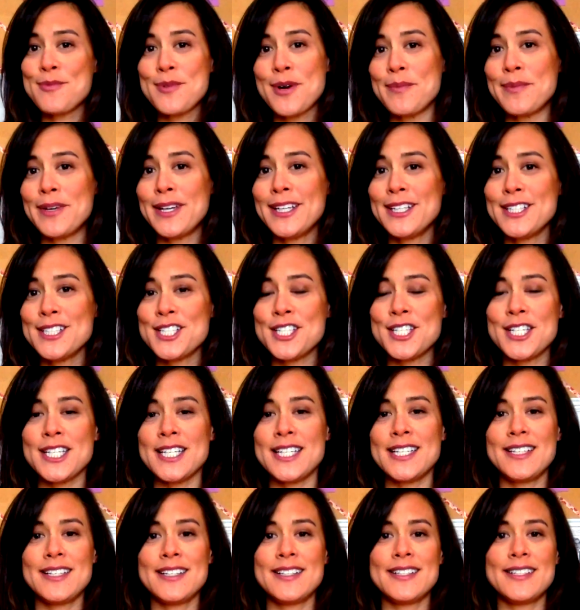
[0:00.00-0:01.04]
woman. She
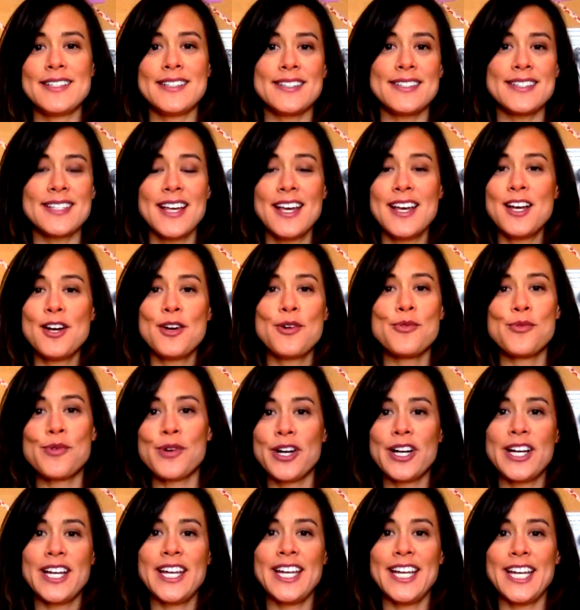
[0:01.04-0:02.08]
is
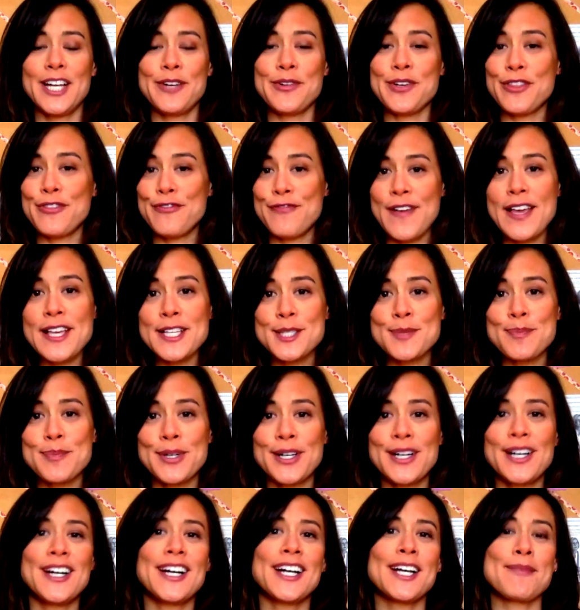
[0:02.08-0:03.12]
working with
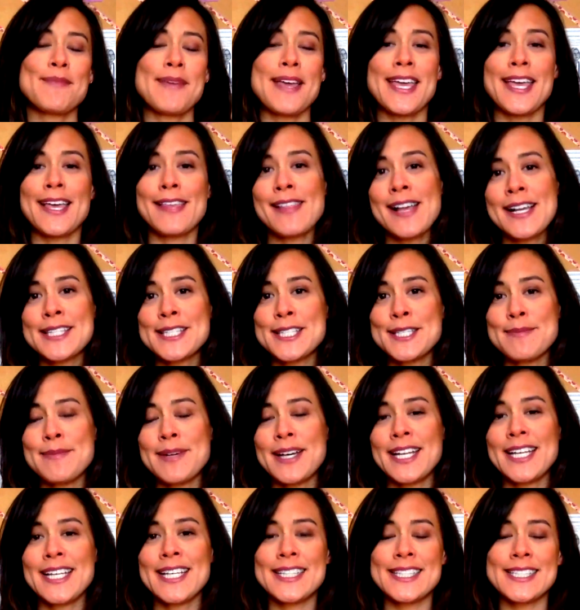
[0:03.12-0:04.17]
Facebook, making lots of
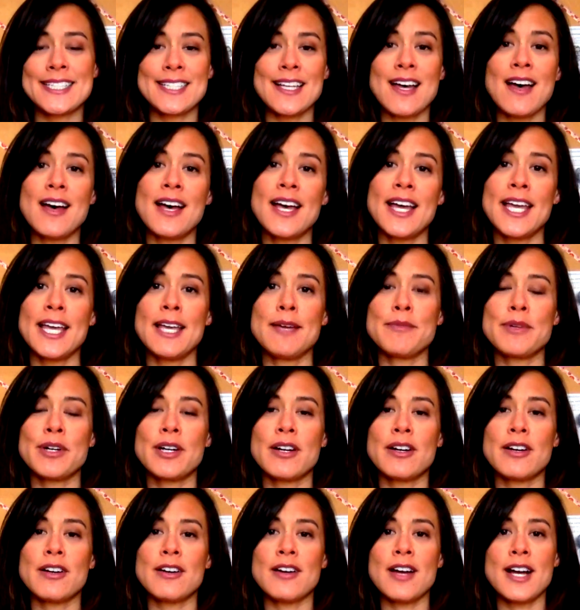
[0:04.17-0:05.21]
money at the time.
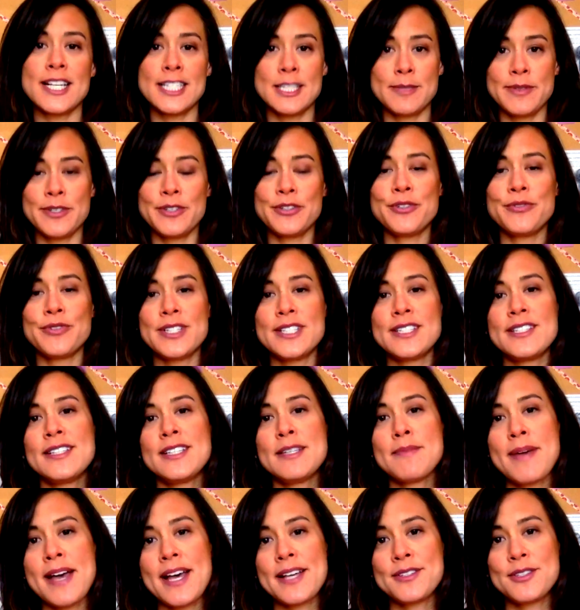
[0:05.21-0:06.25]
Her husband, who recently
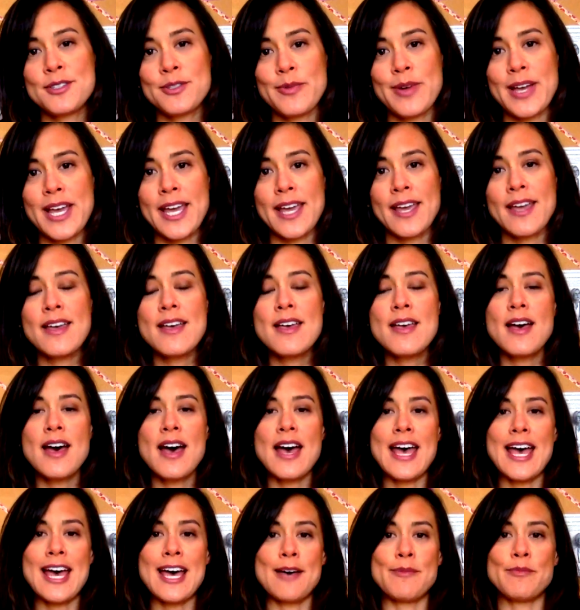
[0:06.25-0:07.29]
passed away,
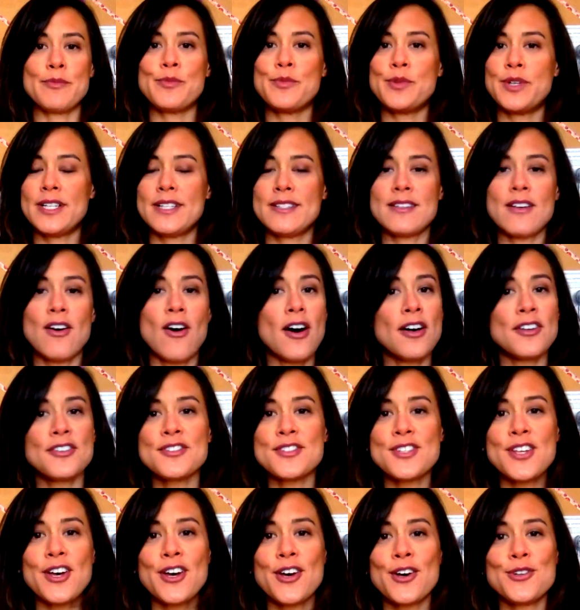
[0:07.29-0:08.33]
was
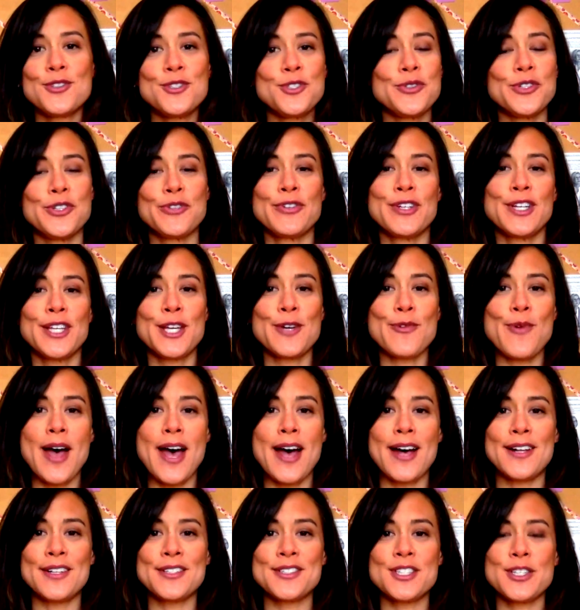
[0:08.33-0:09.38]
also doing really
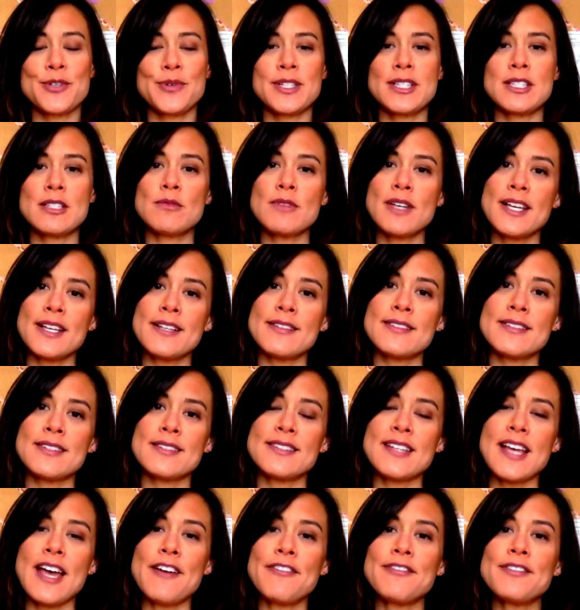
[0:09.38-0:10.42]
well. So it's
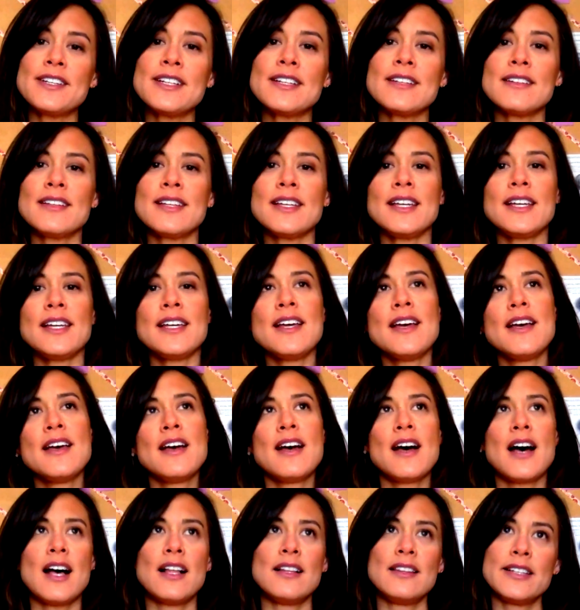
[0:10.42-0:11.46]
definitely
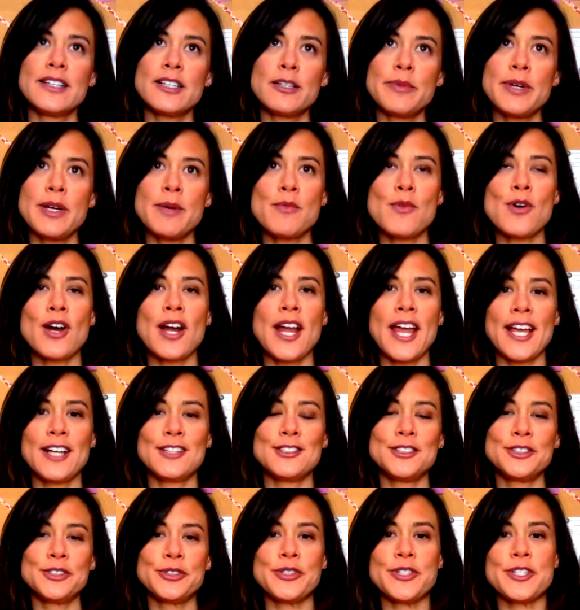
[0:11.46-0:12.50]
a little bit more
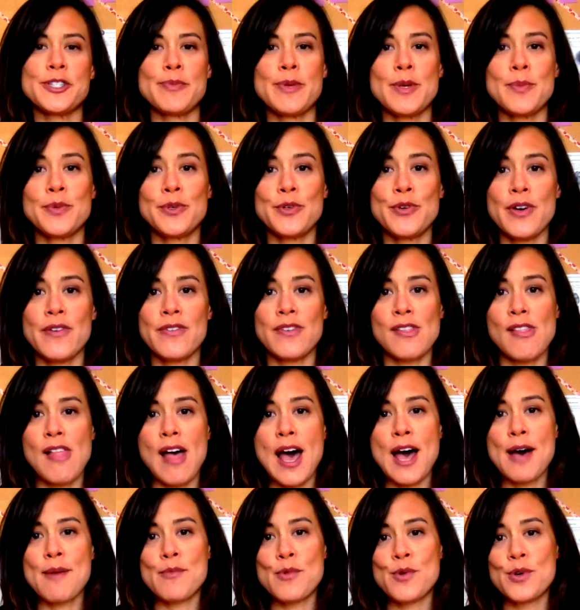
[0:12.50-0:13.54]
angled towards people who have a
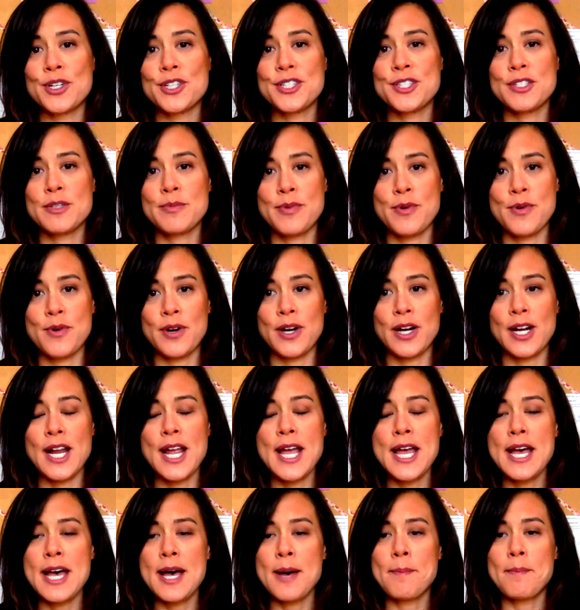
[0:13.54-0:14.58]
lot more support.
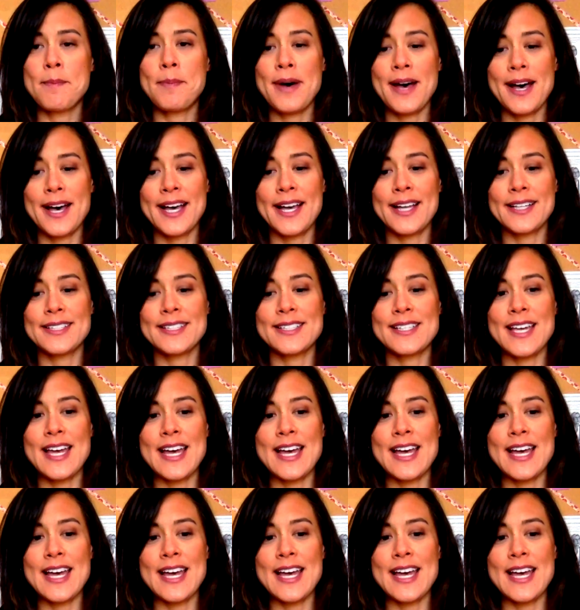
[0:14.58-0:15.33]
But